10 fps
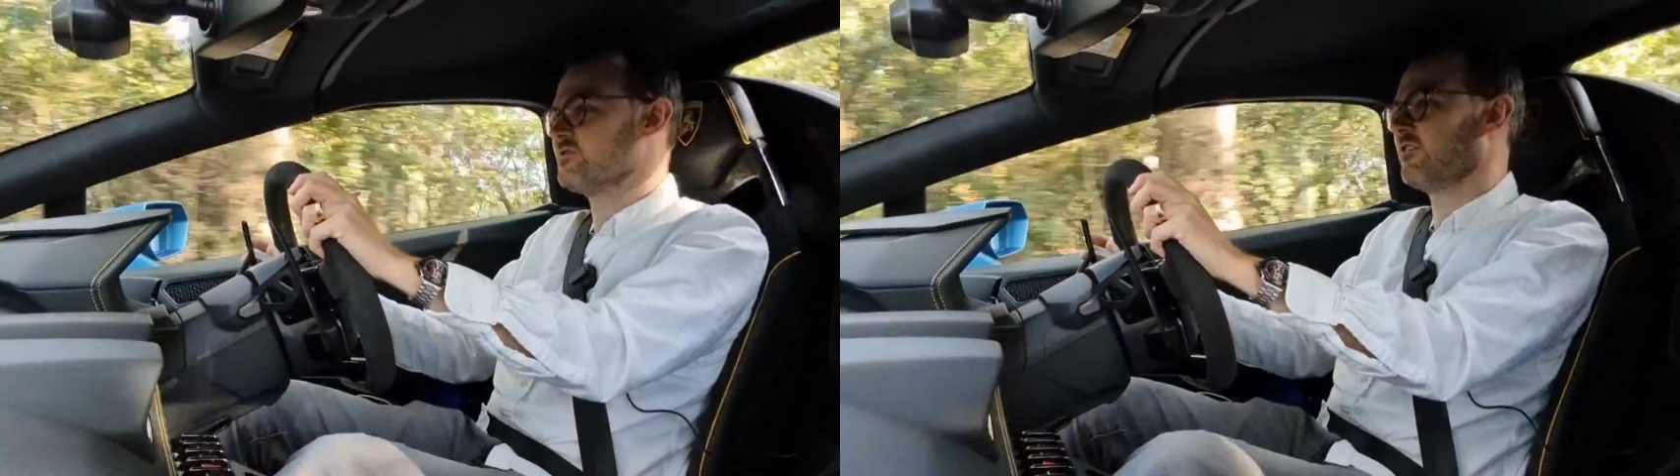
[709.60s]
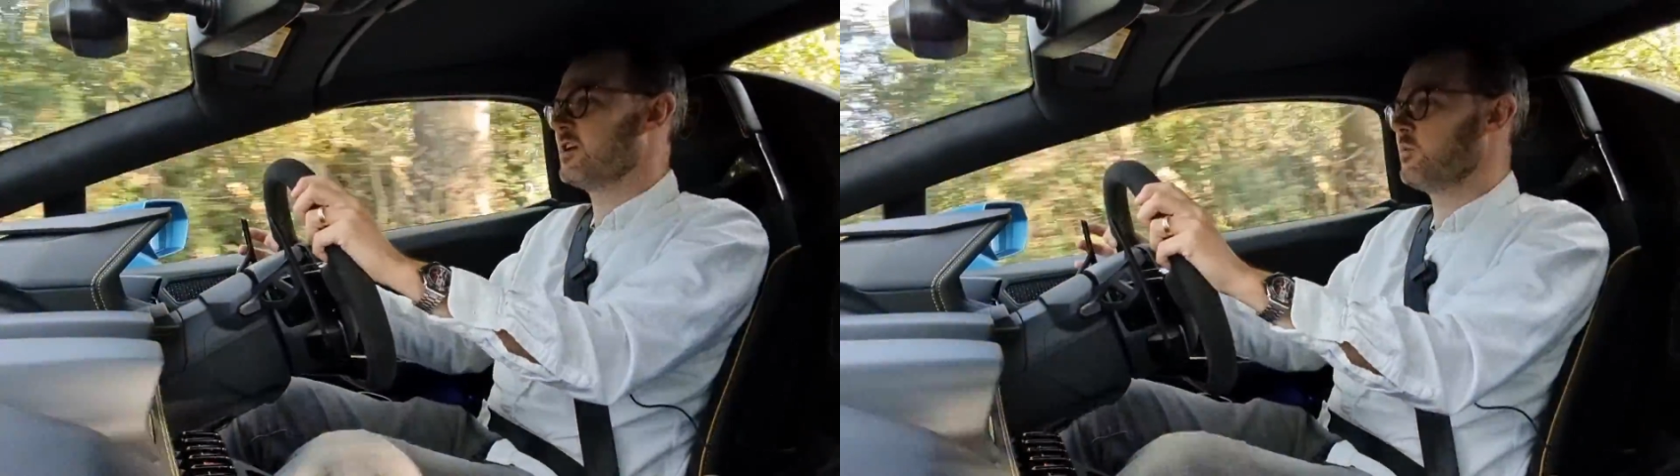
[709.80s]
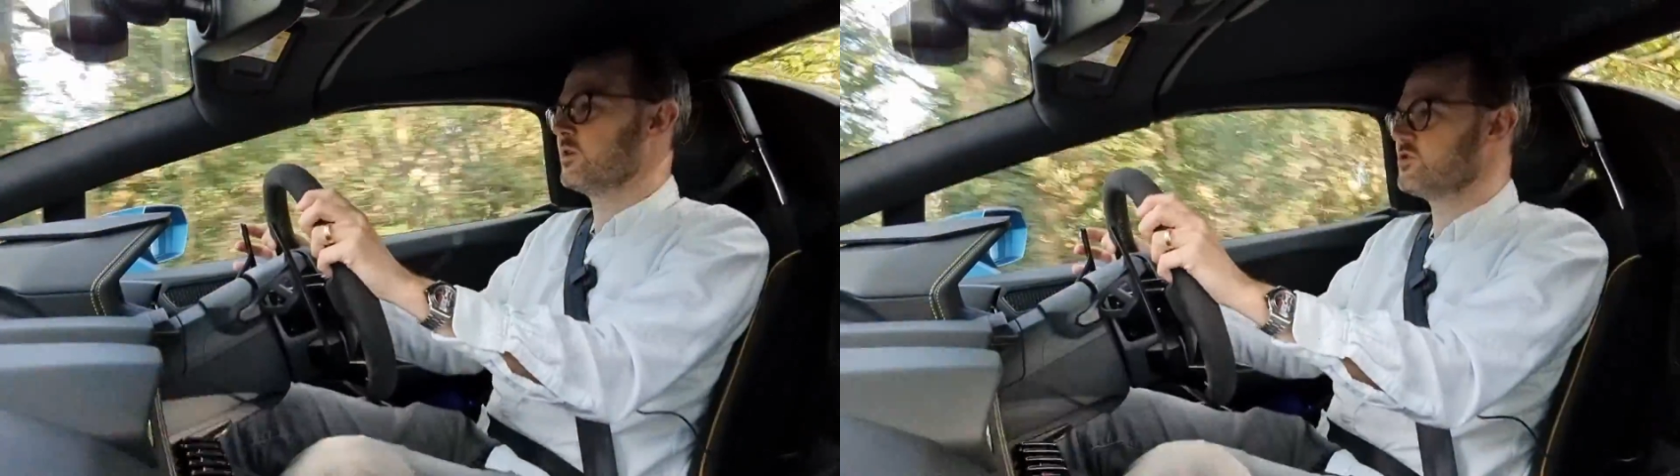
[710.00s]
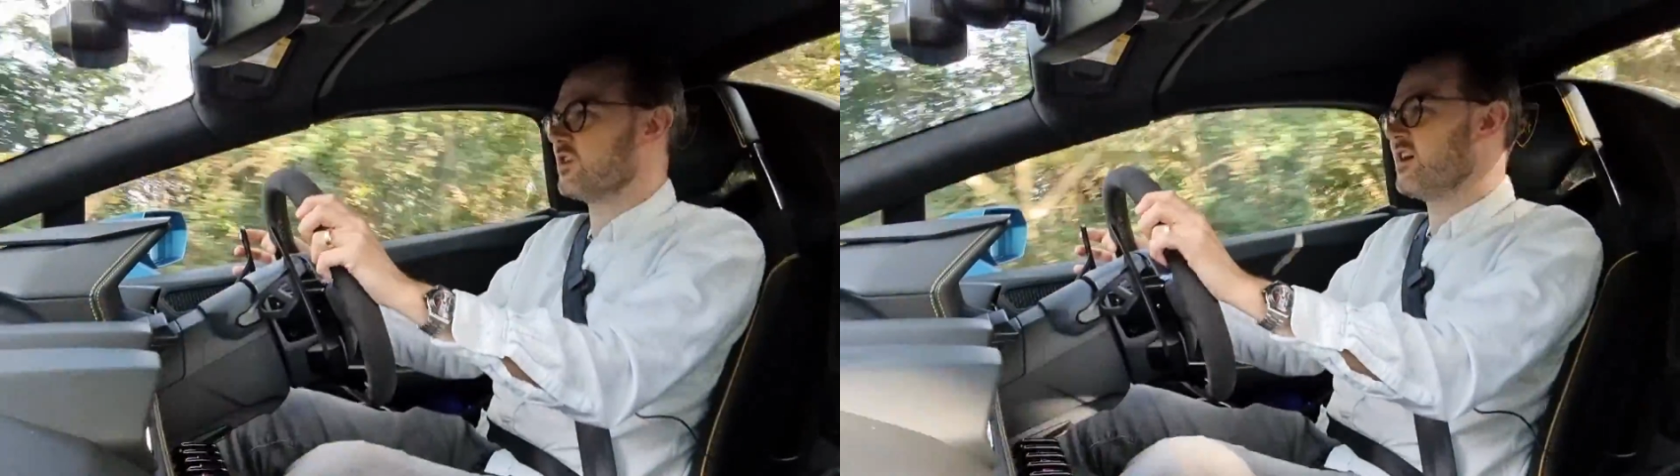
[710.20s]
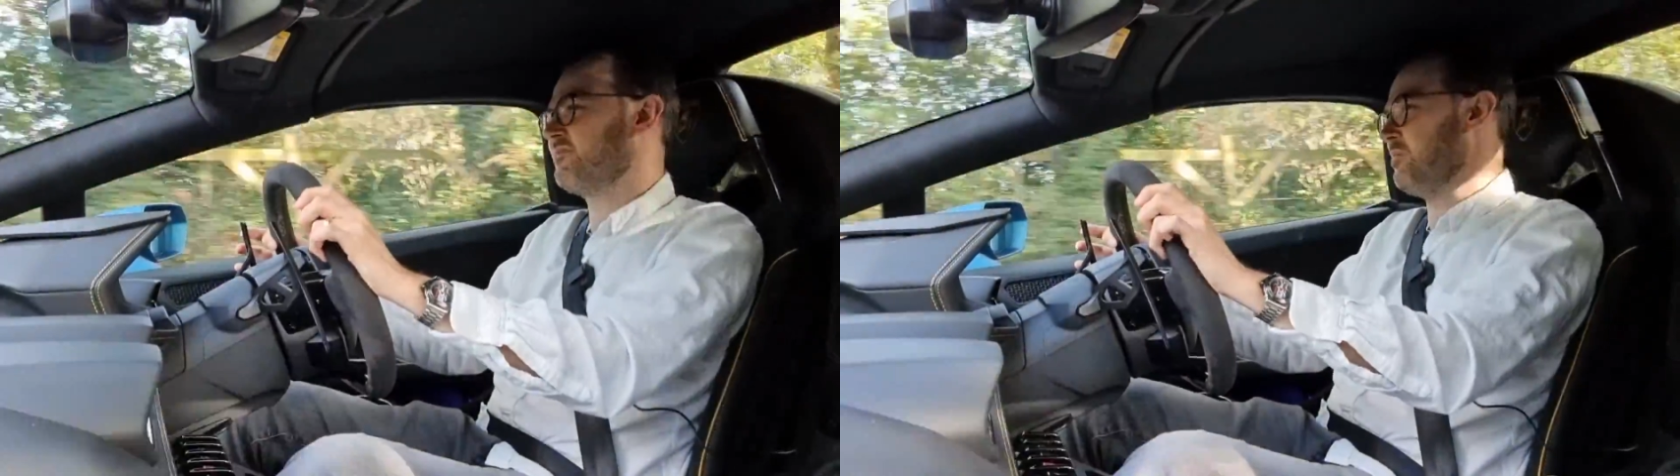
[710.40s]
a rear-wheel
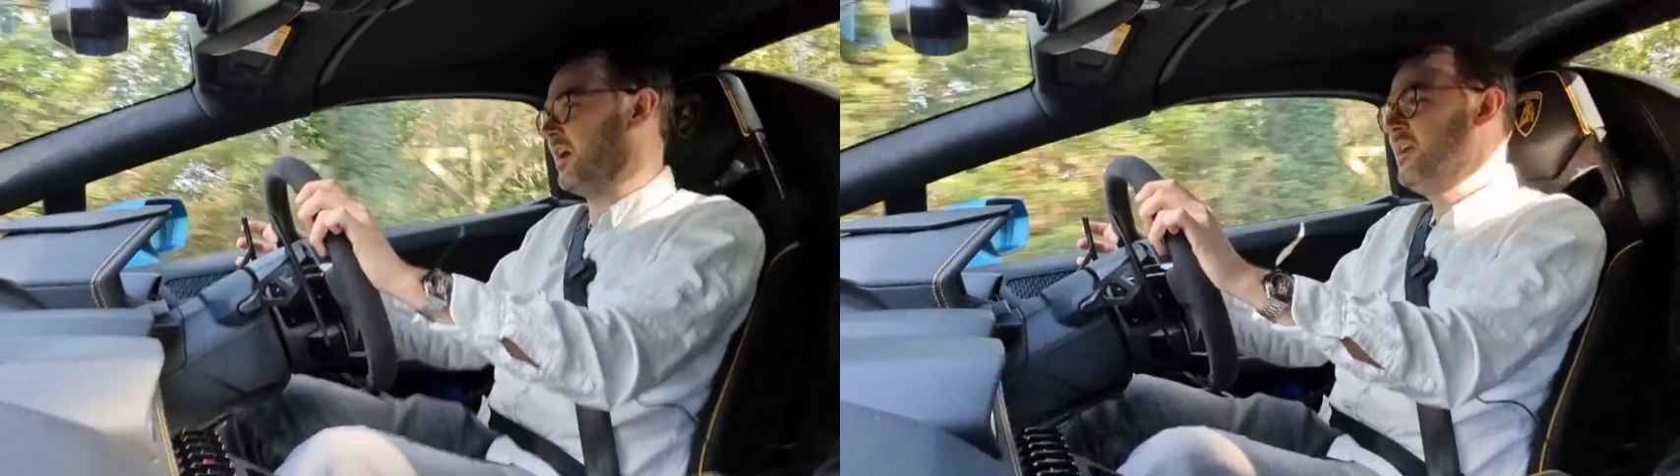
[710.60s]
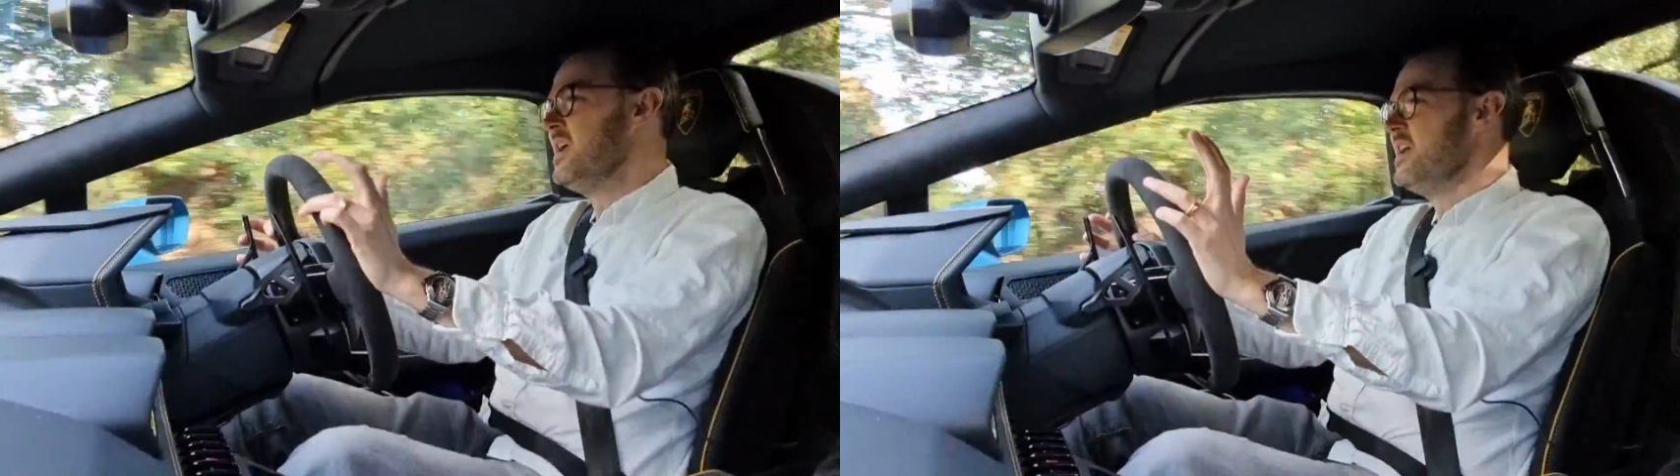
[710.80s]
drive. But